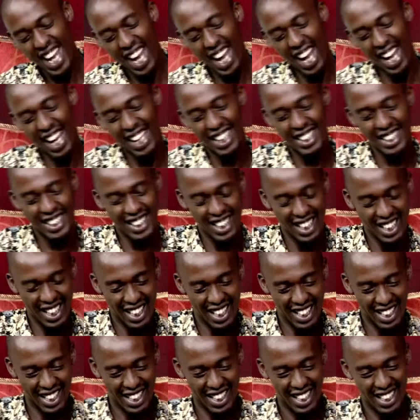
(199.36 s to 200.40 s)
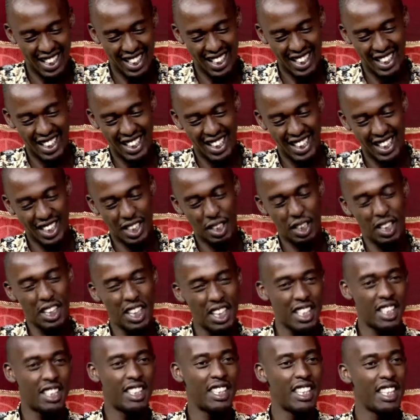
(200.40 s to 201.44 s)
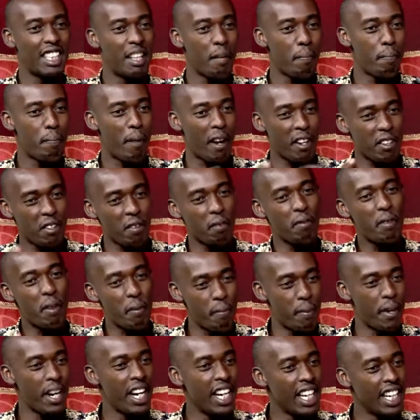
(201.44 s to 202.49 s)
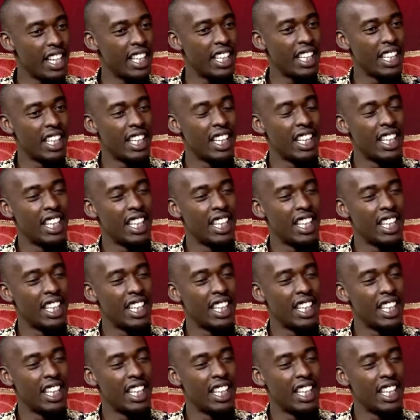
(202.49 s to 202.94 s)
ear has it's in the part of the brain,